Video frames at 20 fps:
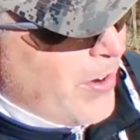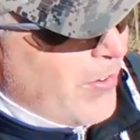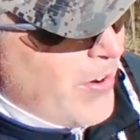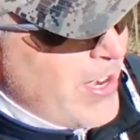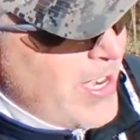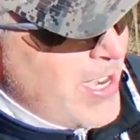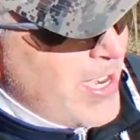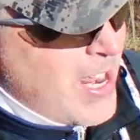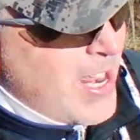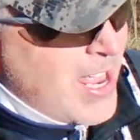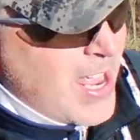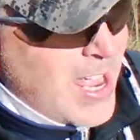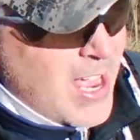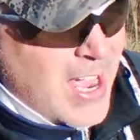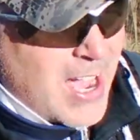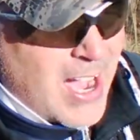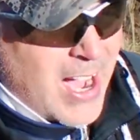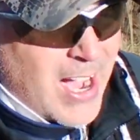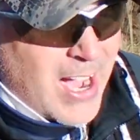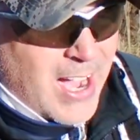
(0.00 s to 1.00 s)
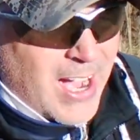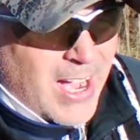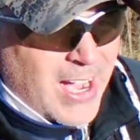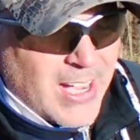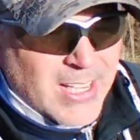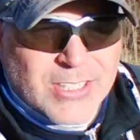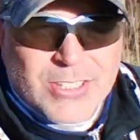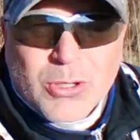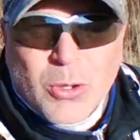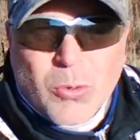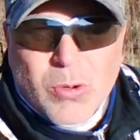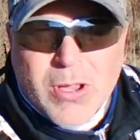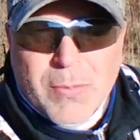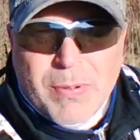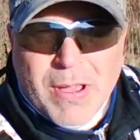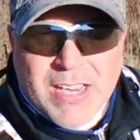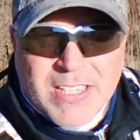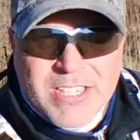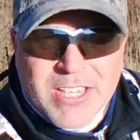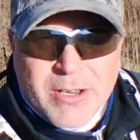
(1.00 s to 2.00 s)
All right, so we'll
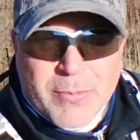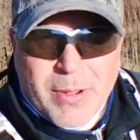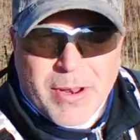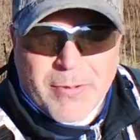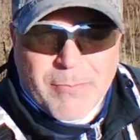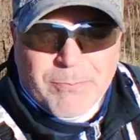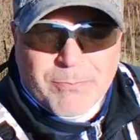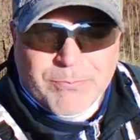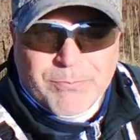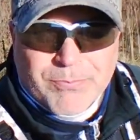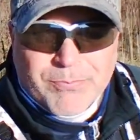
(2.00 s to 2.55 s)
get back to you in a minute.